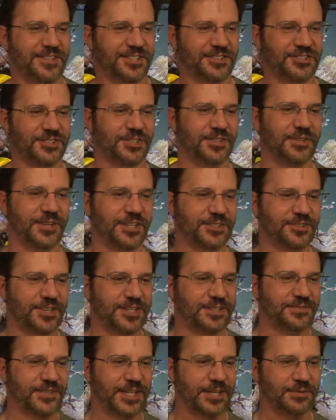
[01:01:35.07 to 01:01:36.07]
show. I'll try
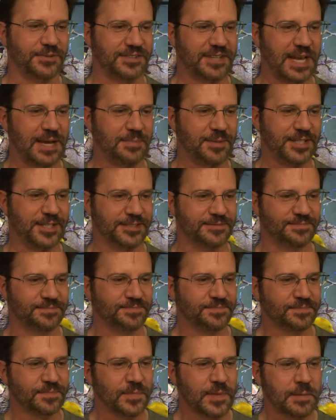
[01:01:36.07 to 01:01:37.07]
to figure out what's happening.
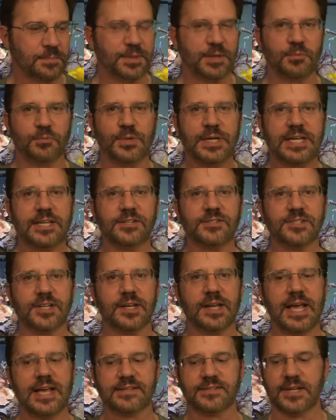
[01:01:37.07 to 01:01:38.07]
But we used it
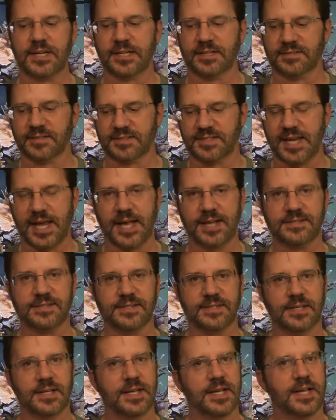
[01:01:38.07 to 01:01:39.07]
last night as a
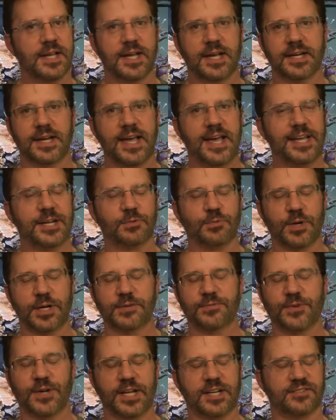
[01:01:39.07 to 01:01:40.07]
test, and I had it running
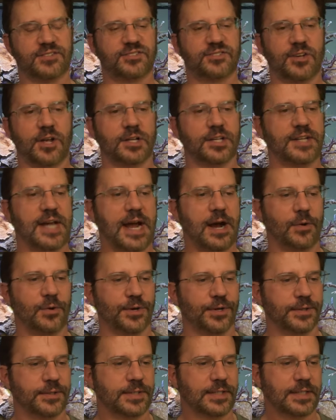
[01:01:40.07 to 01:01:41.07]
for like a solid
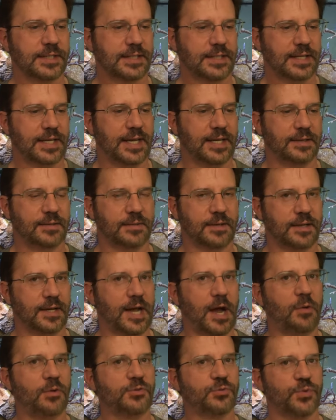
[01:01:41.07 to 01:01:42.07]
hour. And
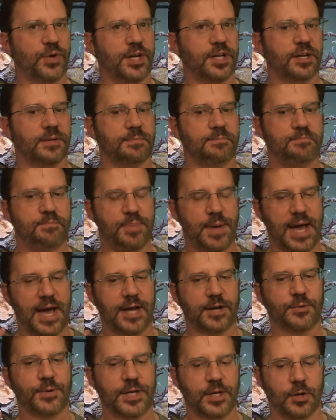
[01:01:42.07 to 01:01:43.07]
I was running on
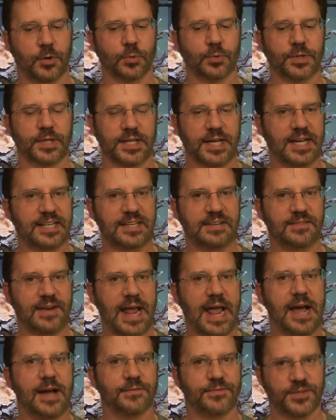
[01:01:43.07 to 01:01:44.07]
battery only. I didn't
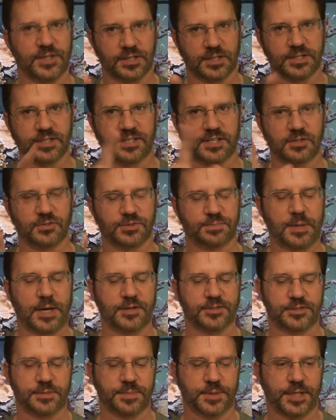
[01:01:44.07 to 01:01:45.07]
have the continuous power
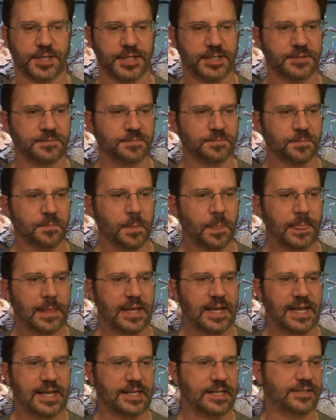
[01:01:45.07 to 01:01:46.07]
supply,
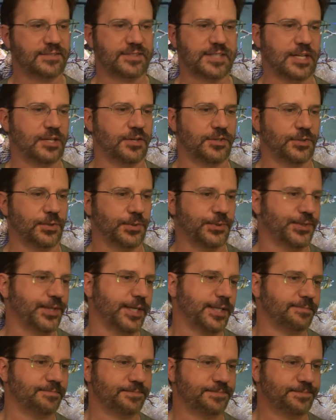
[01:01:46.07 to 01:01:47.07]
and it stayed on the whole
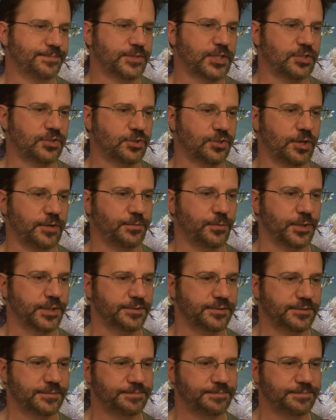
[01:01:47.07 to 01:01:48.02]
time. Didn't turn off once.